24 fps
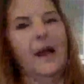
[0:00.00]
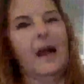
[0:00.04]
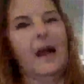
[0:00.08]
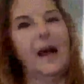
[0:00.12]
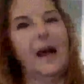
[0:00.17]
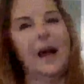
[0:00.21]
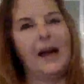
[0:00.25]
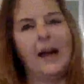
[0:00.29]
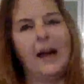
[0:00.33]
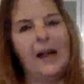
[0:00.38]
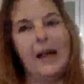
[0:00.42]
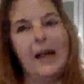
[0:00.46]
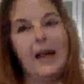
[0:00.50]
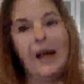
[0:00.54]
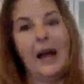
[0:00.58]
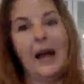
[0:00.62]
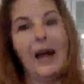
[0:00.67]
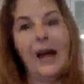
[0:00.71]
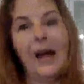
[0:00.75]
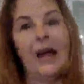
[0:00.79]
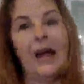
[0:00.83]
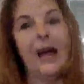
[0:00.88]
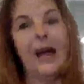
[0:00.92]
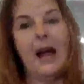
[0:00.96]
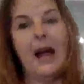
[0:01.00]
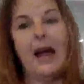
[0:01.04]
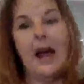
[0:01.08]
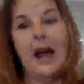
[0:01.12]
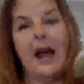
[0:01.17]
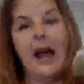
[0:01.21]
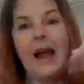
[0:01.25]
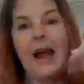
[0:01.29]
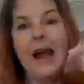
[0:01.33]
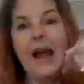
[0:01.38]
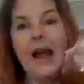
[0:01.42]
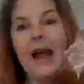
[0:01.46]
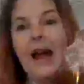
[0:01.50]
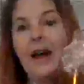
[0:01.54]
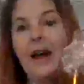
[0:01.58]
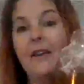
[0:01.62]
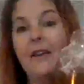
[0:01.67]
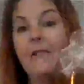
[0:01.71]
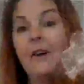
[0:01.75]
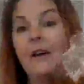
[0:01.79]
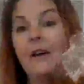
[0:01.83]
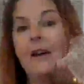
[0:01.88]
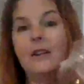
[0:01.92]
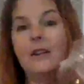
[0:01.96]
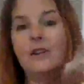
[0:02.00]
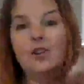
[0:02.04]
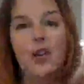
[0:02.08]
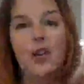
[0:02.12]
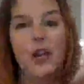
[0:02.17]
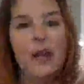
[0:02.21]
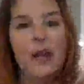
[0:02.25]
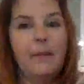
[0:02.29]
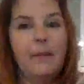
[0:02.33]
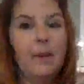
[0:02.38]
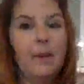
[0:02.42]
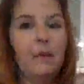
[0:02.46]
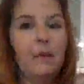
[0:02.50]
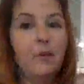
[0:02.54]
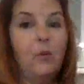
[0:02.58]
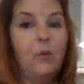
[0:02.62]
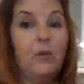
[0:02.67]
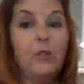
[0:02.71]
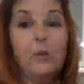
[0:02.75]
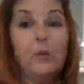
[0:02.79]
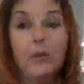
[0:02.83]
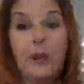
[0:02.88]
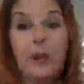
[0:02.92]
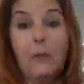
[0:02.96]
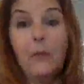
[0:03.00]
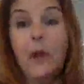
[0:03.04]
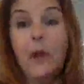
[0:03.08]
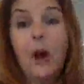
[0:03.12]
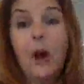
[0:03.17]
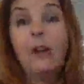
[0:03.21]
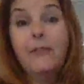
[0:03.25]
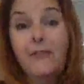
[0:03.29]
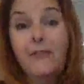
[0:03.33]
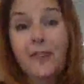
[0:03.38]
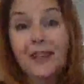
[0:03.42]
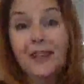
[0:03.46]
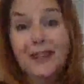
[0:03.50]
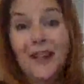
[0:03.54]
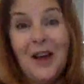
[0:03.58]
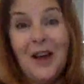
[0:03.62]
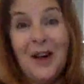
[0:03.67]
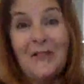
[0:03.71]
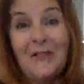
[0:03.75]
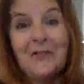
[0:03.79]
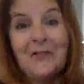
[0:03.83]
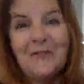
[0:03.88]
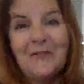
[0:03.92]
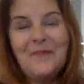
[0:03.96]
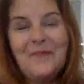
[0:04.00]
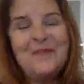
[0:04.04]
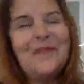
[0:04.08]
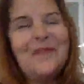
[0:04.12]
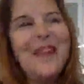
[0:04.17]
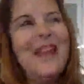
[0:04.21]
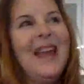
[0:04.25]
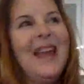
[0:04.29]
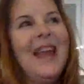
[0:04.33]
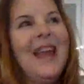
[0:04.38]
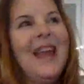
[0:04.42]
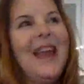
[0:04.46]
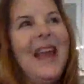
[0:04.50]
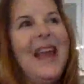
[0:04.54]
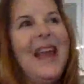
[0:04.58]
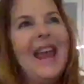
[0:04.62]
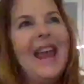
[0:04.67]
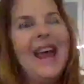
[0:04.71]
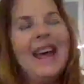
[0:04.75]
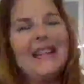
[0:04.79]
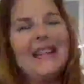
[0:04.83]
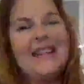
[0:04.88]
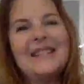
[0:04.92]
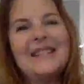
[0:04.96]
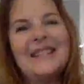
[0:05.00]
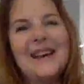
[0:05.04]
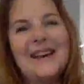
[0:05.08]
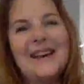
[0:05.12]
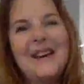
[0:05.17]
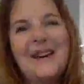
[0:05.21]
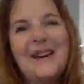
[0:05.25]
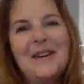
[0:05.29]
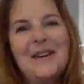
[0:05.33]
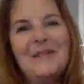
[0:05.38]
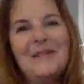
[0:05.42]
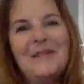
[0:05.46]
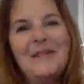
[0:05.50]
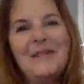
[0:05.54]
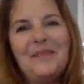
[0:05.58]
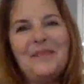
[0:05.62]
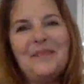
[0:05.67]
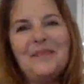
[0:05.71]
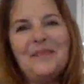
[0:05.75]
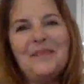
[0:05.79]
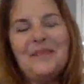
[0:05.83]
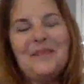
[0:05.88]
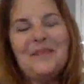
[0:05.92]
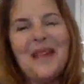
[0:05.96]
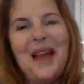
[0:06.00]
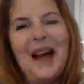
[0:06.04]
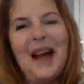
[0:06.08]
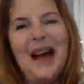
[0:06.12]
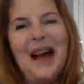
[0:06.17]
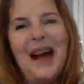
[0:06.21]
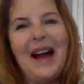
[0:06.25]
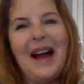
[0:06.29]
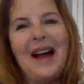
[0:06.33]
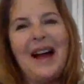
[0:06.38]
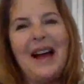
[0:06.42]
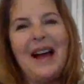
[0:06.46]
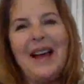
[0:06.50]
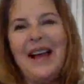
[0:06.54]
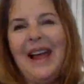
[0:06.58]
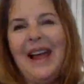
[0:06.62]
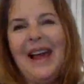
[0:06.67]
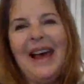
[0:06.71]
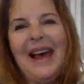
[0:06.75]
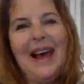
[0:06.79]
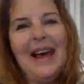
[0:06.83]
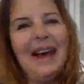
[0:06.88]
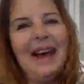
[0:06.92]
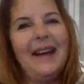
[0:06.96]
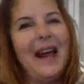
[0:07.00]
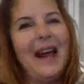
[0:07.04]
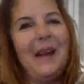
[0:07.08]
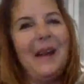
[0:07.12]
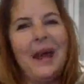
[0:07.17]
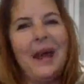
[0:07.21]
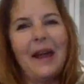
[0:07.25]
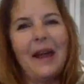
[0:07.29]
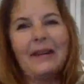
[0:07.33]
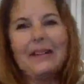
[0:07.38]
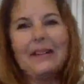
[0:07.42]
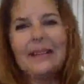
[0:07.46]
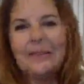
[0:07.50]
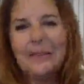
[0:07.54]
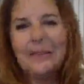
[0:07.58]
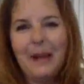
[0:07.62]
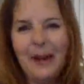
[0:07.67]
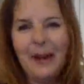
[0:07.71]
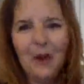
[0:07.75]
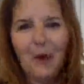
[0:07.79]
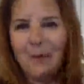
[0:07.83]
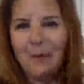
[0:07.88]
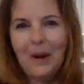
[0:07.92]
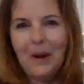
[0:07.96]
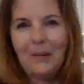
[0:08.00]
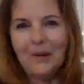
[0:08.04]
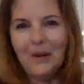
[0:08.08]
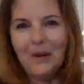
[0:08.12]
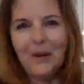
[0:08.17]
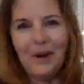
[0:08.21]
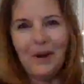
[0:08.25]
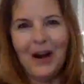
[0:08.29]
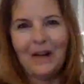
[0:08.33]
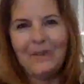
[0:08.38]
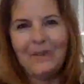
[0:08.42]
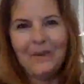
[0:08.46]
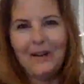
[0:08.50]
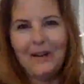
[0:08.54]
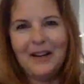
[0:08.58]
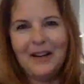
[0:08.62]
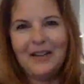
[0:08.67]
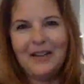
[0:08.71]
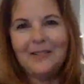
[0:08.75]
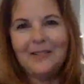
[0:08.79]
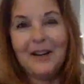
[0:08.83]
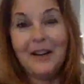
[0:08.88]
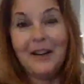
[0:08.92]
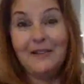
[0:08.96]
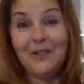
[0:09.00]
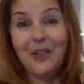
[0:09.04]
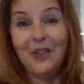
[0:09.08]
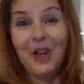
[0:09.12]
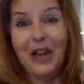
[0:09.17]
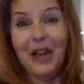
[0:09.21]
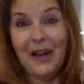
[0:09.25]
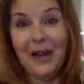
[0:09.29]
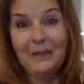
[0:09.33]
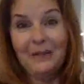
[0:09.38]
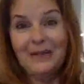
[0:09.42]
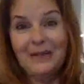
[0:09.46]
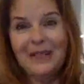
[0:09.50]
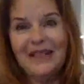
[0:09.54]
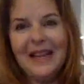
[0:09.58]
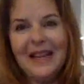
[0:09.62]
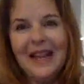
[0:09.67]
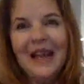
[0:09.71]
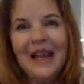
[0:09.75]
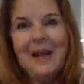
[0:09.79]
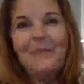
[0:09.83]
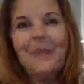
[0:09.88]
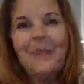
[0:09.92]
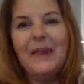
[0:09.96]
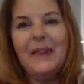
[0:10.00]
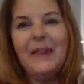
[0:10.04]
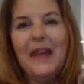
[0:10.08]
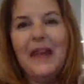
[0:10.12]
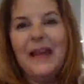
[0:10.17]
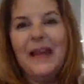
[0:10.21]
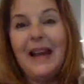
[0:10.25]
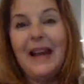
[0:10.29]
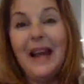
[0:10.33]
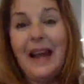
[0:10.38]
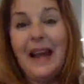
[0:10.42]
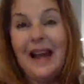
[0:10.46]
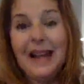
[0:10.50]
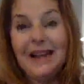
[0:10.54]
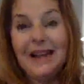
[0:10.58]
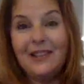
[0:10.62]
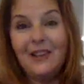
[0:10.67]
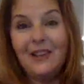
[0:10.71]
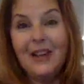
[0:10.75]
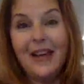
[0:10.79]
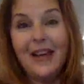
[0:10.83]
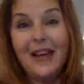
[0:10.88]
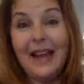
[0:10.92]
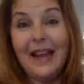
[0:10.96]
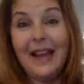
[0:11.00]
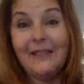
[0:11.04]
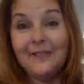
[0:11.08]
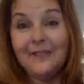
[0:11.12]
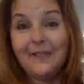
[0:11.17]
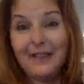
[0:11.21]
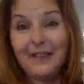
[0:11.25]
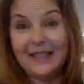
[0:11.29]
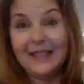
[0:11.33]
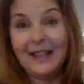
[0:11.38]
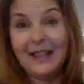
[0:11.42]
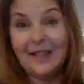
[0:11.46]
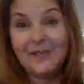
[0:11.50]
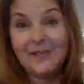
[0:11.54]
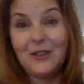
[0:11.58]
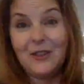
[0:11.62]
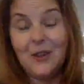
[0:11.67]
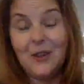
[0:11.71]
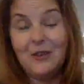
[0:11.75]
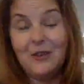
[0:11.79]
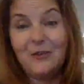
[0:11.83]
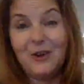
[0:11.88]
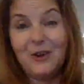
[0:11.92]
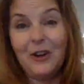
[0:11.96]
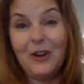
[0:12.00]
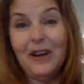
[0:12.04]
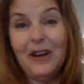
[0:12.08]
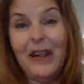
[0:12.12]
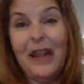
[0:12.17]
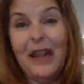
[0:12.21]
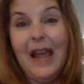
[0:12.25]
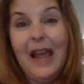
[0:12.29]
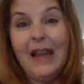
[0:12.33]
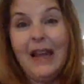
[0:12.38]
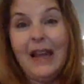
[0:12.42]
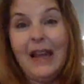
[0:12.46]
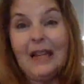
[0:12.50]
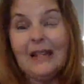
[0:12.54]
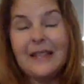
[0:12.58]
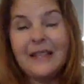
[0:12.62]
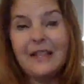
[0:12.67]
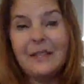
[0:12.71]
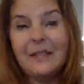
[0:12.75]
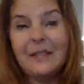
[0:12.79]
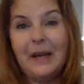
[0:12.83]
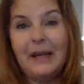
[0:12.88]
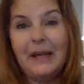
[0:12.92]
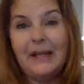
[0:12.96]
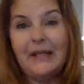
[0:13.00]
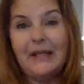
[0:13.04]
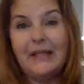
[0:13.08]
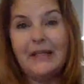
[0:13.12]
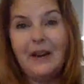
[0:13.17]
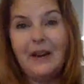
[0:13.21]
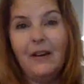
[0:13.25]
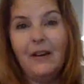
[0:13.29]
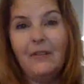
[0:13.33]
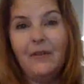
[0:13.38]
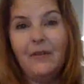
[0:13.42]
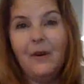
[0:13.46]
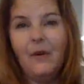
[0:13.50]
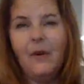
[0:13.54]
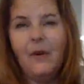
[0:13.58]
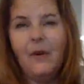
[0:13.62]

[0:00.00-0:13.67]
I I have a jam that we, that we call Fig Love, and um, I had I, I did my whole bumper crop of of jams, but then I had I had figs left over, and I said to myself,